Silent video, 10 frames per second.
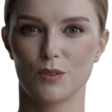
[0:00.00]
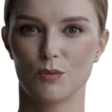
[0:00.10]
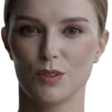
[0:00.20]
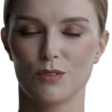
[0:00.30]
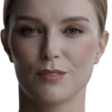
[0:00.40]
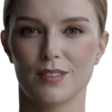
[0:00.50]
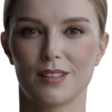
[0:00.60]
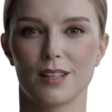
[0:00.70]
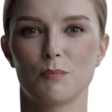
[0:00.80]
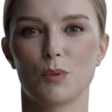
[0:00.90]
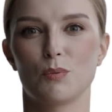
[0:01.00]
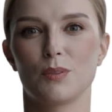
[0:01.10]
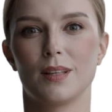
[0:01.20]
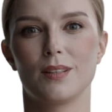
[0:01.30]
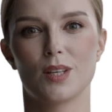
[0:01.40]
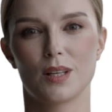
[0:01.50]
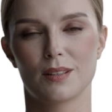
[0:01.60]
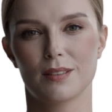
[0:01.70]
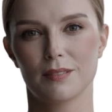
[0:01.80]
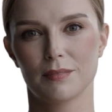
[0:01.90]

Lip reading: or a utility pole in a yard.